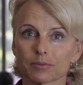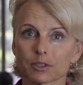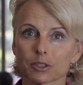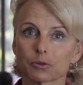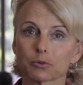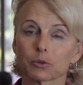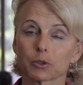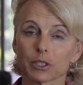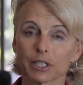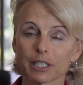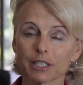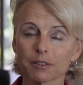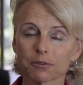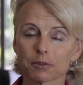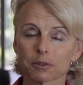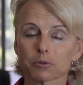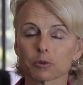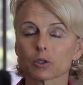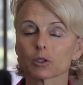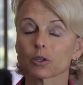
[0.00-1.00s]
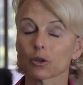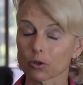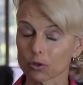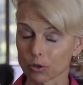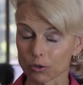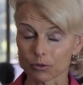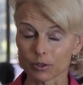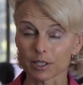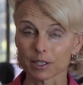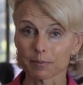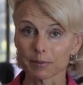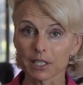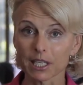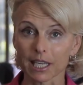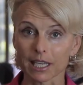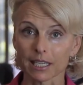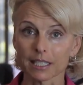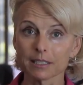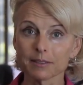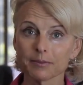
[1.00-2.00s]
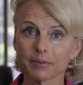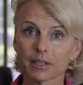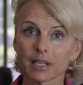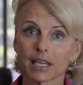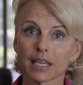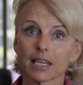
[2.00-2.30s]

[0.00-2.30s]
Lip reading: Don't worry, we will go over them again.